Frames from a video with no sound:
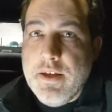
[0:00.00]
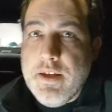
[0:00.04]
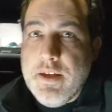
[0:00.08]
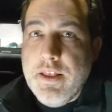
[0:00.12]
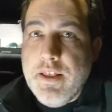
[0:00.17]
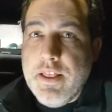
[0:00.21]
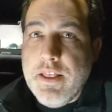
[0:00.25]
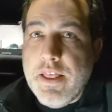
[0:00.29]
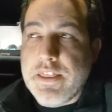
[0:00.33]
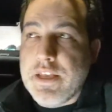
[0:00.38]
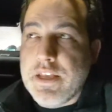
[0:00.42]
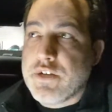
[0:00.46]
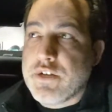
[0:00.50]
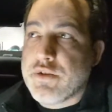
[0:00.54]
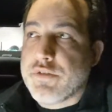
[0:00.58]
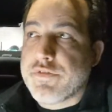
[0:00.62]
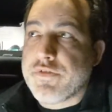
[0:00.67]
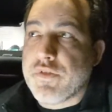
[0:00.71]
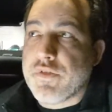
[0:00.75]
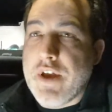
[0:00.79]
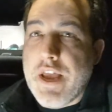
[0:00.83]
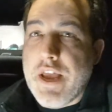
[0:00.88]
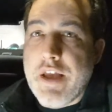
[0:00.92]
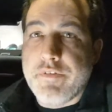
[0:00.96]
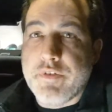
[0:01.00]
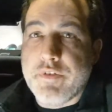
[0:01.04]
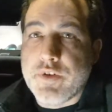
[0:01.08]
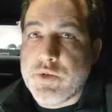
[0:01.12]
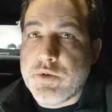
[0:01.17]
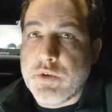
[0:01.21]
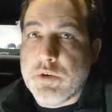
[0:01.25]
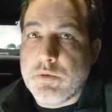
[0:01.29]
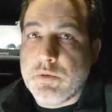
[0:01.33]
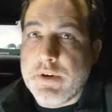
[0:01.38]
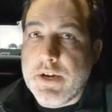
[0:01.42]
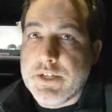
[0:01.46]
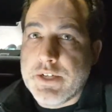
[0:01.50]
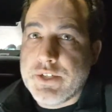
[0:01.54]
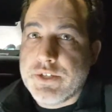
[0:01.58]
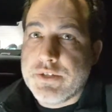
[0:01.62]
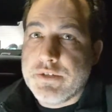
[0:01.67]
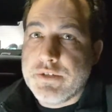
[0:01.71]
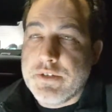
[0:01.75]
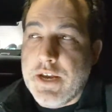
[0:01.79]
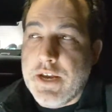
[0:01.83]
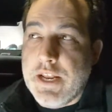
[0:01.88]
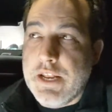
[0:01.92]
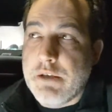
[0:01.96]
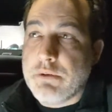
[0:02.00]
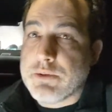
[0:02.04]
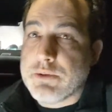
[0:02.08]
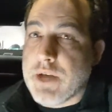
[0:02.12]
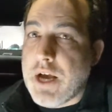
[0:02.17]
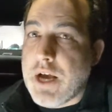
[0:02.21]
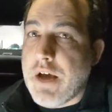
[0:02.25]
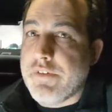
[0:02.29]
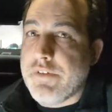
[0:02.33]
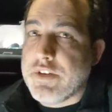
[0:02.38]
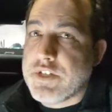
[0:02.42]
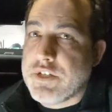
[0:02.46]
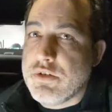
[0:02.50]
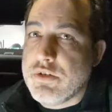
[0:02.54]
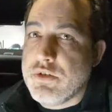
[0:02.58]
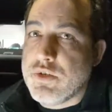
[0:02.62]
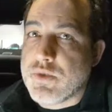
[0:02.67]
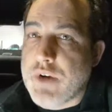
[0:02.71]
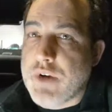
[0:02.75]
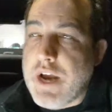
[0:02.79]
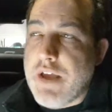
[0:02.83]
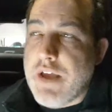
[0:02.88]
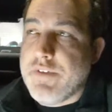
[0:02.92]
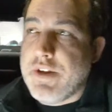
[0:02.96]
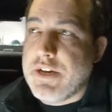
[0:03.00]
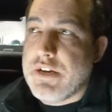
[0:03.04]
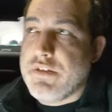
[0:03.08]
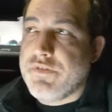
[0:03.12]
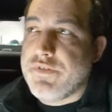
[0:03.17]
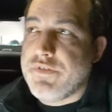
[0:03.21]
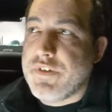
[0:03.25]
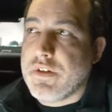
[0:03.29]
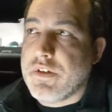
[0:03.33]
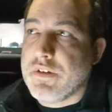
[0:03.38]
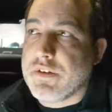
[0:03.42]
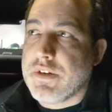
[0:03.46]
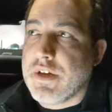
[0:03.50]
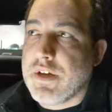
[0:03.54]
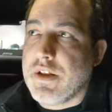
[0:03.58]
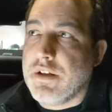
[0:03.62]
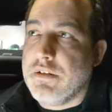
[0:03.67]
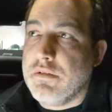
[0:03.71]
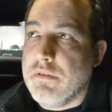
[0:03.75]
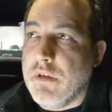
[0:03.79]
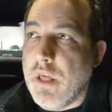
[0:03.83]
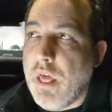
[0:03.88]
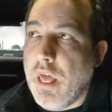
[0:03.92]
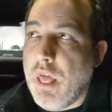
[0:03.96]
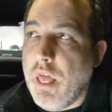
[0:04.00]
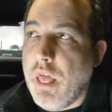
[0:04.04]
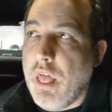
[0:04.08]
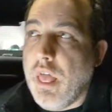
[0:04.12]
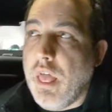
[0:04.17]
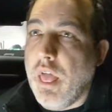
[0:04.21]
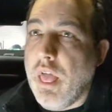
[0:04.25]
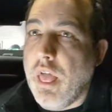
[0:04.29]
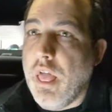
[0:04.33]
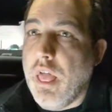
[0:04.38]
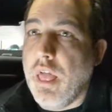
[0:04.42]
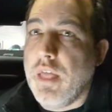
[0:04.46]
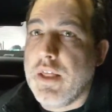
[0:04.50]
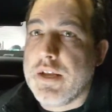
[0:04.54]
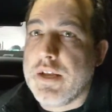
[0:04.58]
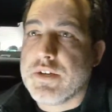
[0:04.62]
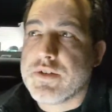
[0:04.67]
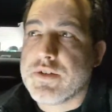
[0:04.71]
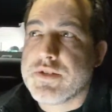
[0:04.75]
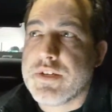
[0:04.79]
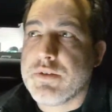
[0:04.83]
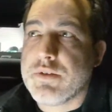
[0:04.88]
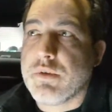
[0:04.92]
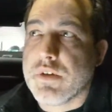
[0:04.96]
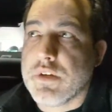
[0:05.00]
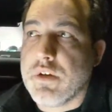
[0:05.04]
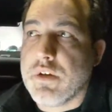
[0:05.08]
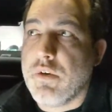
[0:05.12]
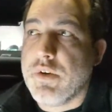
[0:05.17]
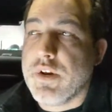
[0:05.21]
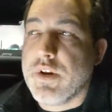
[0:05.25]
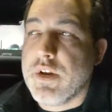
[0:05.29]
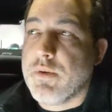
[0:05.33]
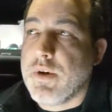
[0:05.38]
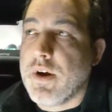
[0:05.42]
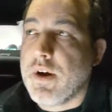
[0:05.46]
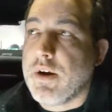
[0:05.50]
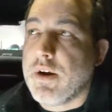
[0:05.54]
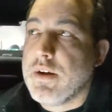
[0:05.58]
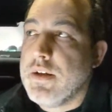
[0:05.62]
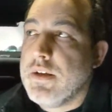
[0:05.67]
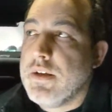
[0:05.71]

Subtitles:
That thing took forever to enrich. And it was obvious. You drive it and you feel it kind of, like you just didn't want to go anywhere.